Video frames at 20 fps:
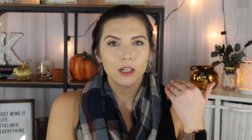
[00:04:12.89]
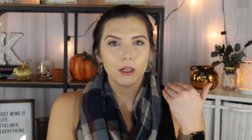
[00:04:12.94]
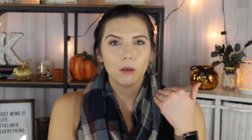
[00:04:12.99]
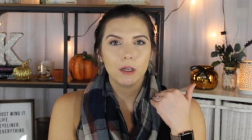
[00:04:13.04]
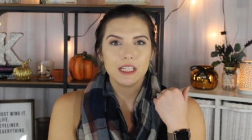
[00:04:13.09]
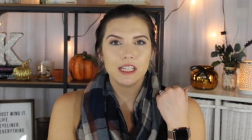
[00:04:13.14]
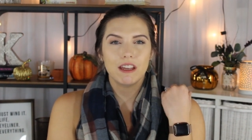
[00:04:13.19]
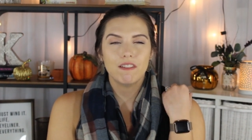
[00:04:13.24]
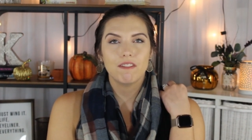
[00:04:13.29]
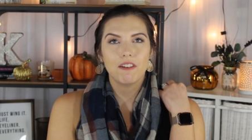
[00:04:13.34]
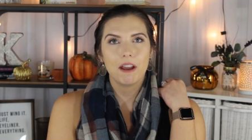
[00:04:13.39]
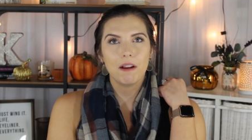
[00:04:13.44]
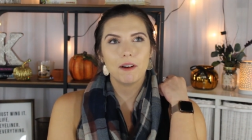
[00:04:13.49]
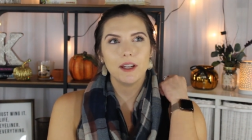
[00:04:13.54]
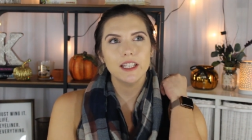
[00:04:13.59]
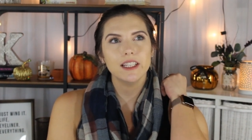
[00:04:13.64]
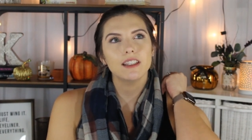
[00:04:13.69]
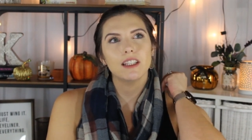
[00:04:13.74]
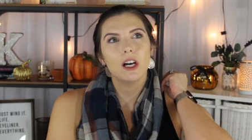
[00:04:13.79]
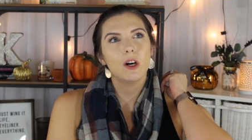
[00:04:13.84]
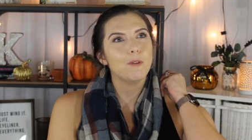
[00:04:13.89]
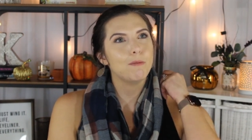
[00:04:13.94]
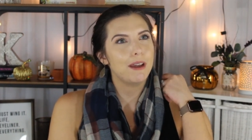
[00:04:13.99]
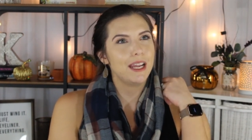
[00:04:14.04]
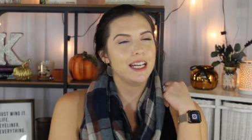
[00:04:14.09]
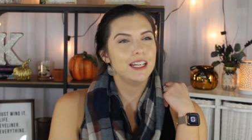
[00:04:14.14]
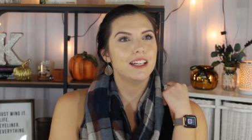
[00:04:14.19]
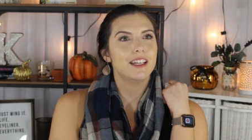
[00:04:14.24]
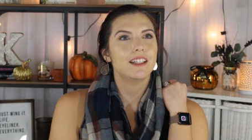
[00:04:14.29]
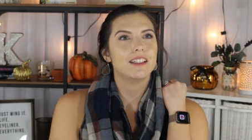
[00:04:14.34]
who is a very low
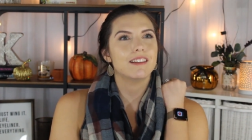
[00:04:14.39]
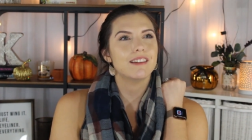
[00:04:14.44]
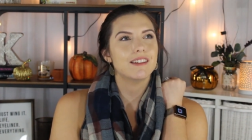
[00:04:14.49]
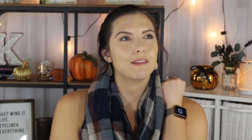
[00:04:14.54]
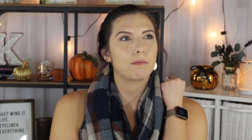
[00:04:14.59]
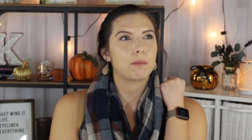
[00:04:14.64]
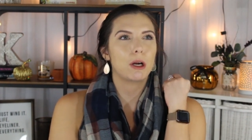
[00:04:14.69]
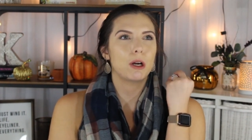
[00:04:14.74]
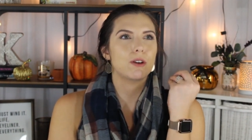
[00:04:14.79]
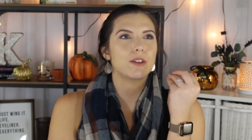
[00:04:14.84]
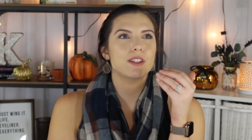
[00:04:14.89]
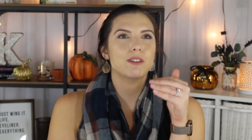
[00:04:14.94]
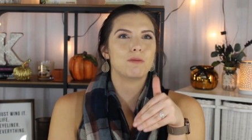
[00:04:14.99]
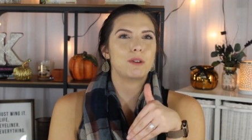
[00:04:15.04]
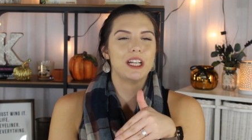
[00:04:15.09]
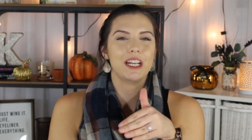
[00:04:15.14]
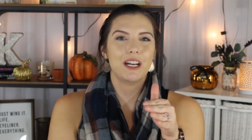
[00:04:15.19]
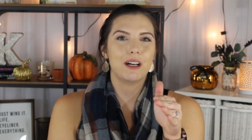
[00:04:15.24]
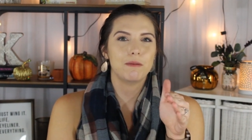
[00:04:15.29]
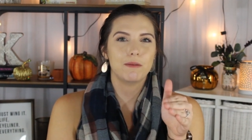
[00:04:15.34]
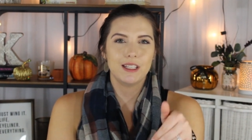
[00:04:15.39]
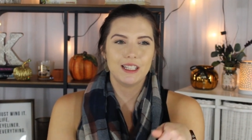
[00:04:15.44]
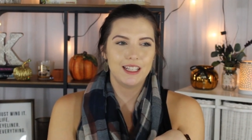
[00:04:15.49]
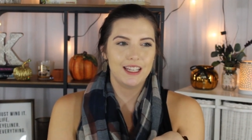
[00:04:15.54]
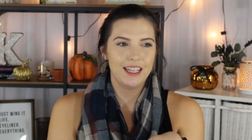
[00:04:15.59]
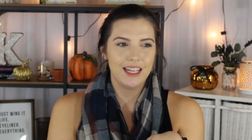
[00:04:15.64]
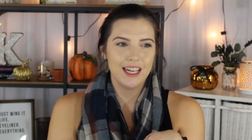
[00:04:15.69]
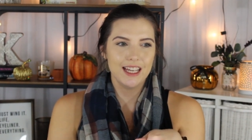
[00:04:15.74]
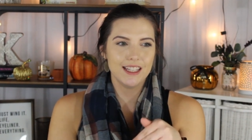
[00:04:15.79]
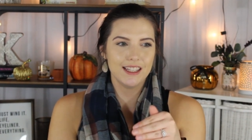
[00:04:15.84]
maintenance person when it comes
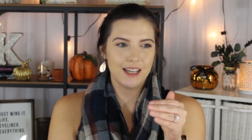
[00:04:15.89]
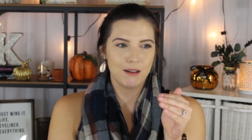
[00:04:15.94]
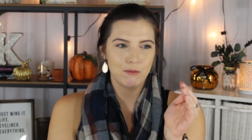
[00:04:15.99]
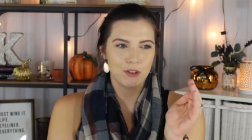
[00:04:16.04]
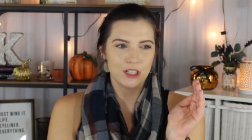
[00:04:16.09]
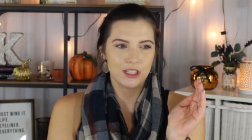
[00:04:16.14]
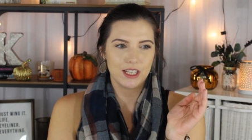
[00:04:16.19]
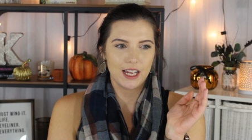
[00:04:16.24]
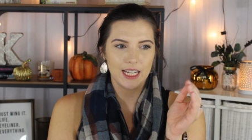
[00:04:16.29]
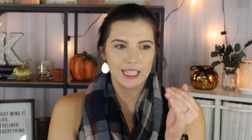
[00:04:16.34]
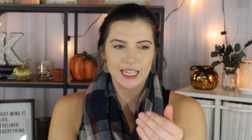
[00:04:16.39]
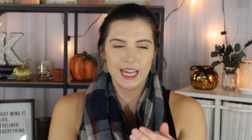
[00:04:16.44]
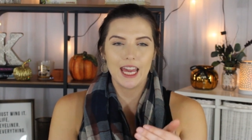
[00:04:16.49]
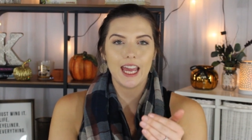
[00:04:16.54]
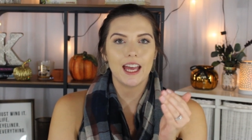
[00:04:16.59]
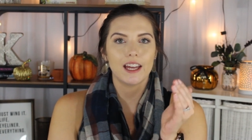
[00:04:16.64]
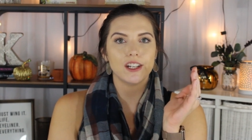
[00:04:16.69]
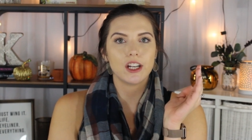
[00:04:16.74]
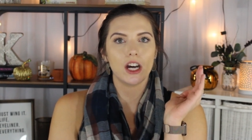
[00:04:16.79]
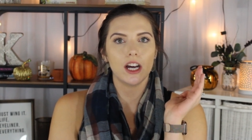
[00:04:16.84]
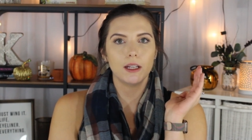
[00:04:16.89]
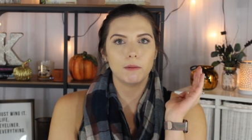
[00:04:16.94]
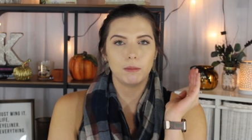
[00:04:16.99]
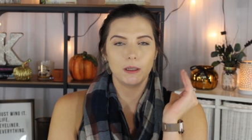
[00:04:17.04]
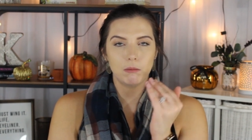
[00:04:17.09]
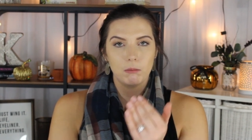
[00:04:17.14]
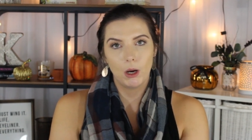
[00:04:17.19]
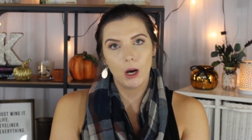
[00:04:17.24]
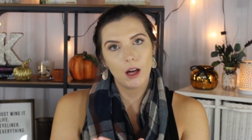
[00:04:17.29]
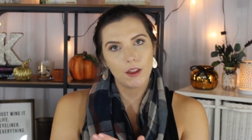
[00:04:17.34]
to this, I'm just, I cannot
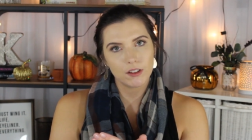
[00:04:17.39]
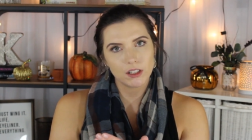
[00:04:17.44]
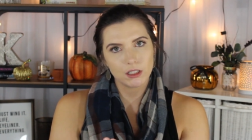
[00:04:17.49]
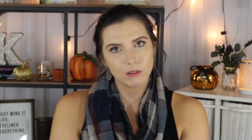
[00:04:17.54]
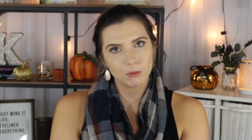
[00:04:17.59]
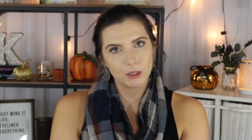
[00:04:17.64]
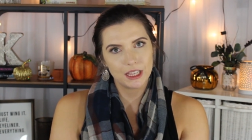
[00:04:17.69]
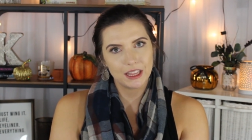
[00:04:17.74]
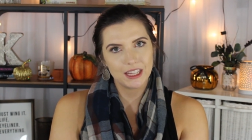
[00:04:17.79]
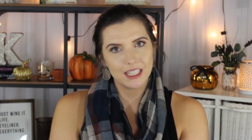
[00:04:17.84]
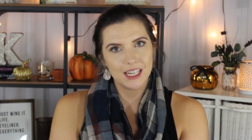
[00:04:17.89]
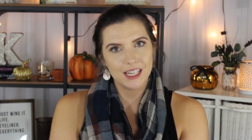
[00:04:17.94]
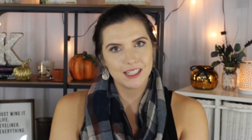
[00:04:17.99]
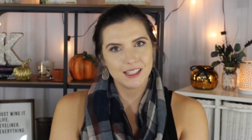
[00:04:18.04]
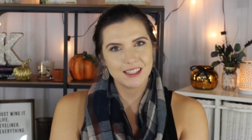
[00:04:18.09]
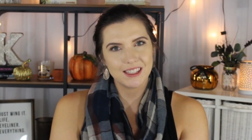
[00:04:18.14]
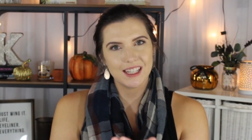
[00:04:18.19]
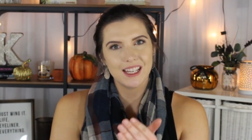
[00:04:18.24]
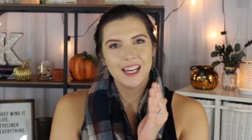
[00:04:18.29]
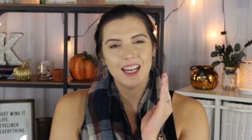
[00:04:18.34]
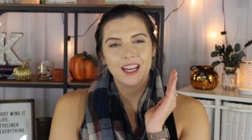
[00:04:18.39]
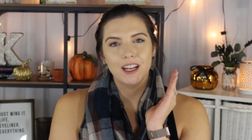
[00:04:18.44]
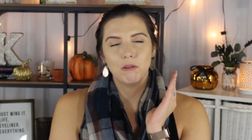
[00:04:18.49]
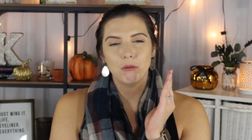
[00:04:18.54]
be bothered with this,